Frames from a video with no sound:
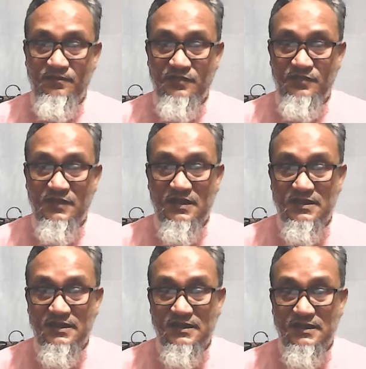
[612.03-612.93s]
This
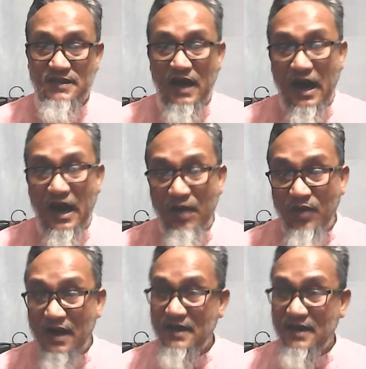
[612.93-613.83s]
is
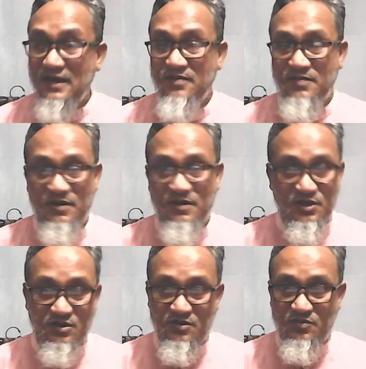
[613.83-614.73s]
our
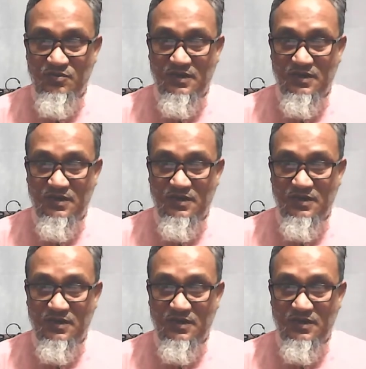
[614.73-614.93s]
liberation war.